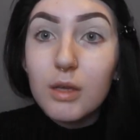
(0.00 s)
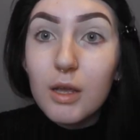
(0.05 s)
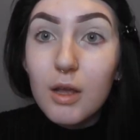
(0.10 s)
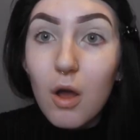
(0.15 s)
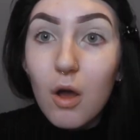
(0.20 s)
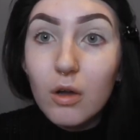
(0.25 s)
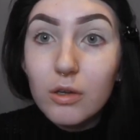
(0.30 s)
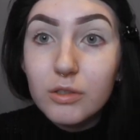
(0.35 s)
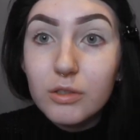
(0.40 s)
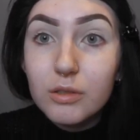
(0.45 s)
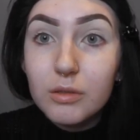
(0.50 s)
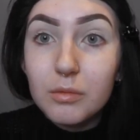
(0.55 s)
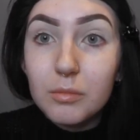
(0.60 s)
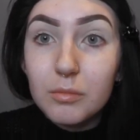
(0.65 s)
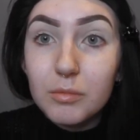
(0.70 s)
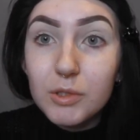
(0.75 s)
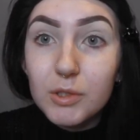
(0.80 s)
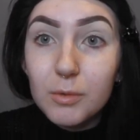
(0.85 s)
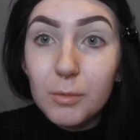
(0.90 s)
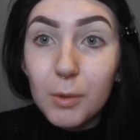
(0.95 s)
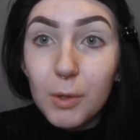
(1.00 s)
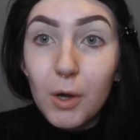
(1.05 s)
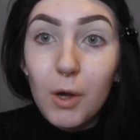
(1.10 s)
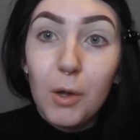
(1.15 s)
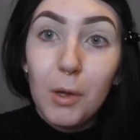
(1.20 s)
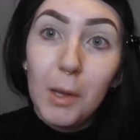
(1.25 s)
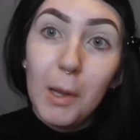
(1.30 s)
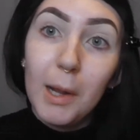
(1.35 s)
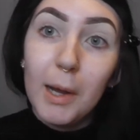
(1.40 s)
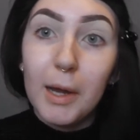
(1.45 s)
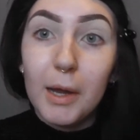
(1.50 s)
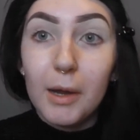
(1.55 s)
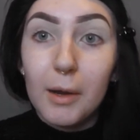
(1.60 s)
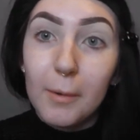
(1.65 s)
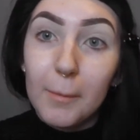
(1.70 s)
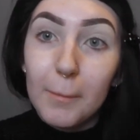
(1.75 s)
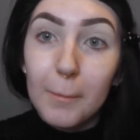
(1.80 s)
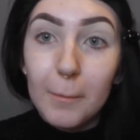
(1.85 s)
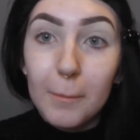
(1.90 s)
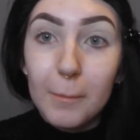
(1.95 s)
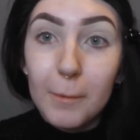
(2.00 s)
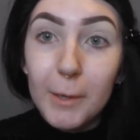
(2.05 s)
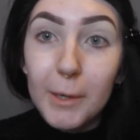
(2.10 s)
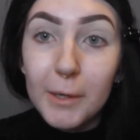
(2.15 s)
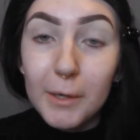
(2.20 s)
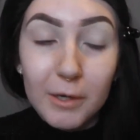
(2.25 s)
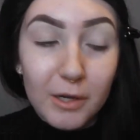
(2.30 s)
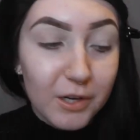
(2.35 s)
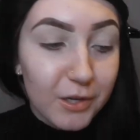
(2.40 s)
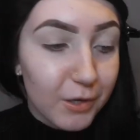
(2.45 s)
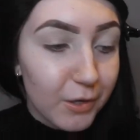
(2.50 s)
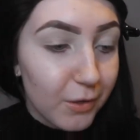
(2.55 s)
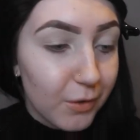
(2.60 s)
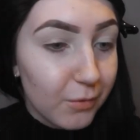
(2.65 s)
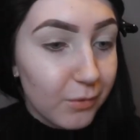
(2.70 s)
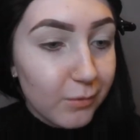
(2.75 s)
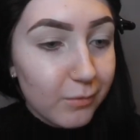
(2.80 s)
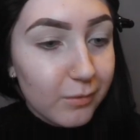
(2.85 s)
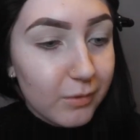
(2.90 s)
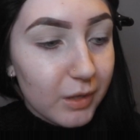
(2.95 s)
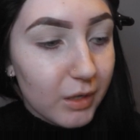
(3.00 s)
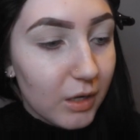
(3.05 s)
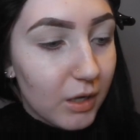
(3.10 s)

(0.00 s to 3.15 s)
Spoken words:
Okay, awesome. So we're all like ready to go.